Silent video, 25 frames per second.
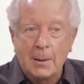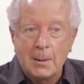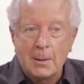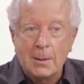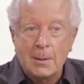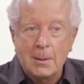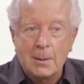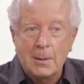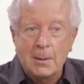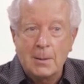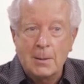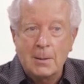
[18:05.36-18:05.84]

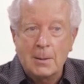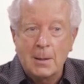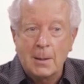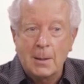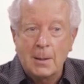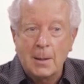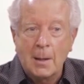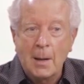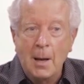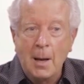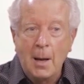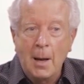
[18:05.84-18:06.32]
this is
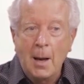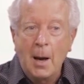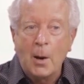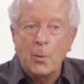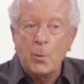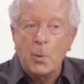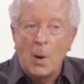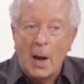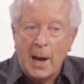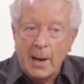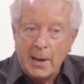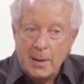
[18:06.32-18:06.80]

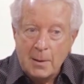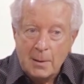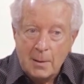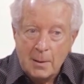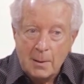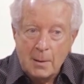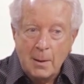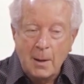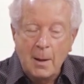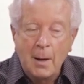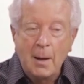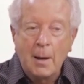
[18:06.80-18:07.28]
a
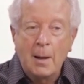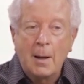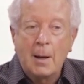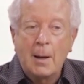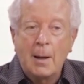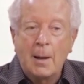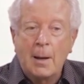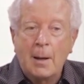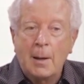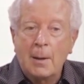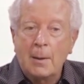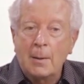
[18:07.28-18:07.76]
right.
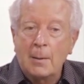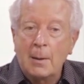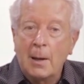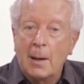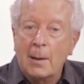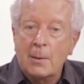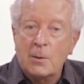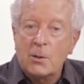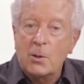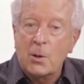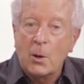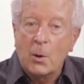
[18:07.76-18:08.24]

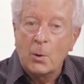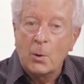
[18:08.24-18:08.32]
And